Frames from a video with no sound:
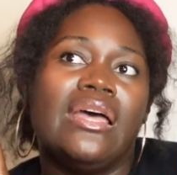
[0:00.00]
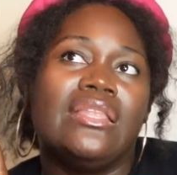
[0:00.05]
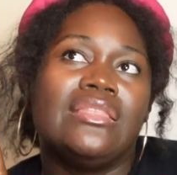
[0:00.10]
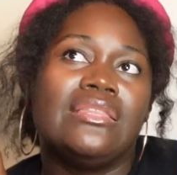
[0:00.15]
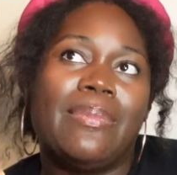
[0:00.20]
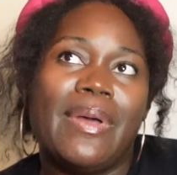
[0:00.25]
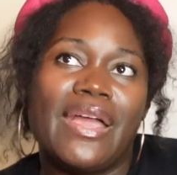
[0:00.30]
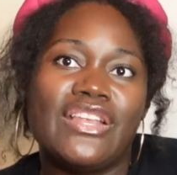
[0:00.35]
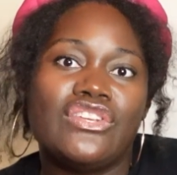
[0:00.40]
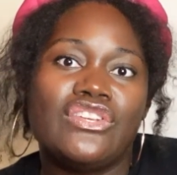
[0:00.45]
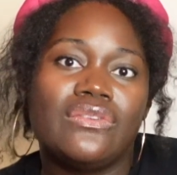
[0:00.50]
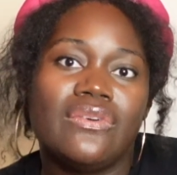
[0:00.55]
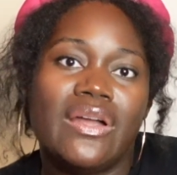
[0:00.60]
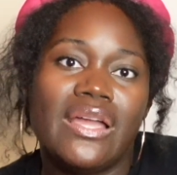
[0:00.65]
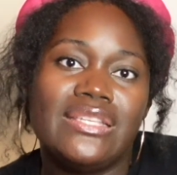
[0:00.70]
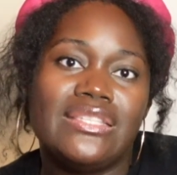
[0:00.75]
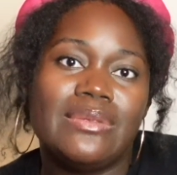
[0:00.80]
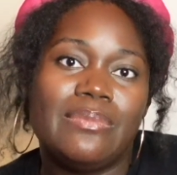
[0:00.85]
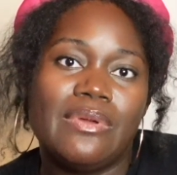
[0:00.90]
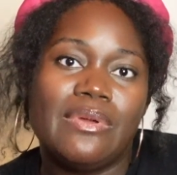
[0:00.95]
The
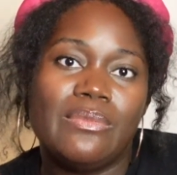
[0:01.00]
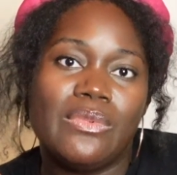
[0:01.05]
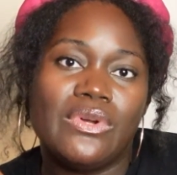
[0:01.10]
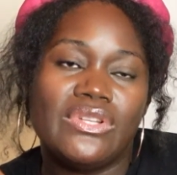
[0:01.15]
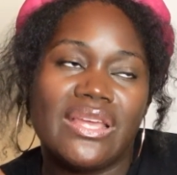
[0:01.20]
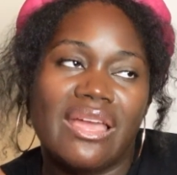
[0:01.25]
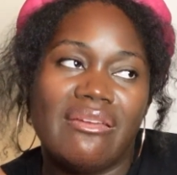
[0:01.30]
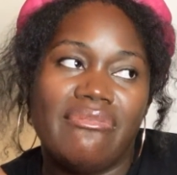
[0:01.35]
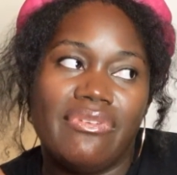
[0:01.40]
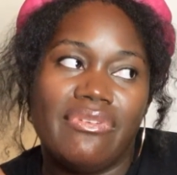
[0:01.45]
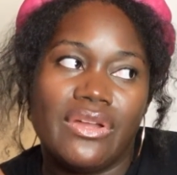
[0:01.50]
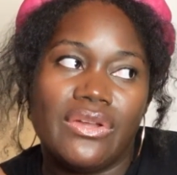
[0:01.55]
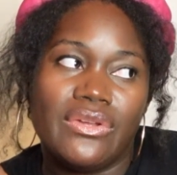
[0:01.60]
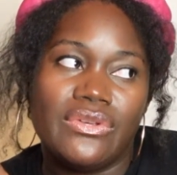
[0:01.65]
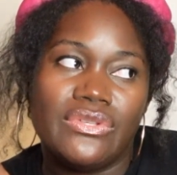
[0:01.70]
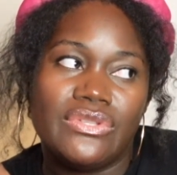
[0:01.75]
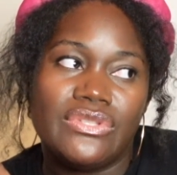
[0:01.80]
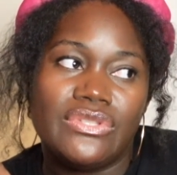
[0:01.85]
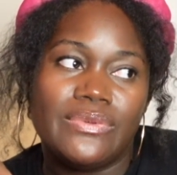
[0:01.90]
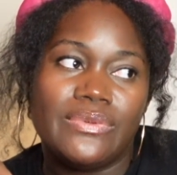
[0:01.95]
Bachelorette is a bit more
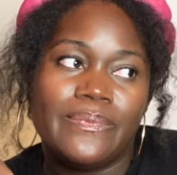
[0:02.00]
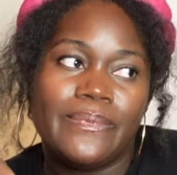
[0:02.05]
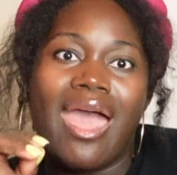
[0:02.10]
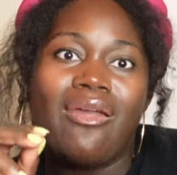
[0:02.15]
diverse.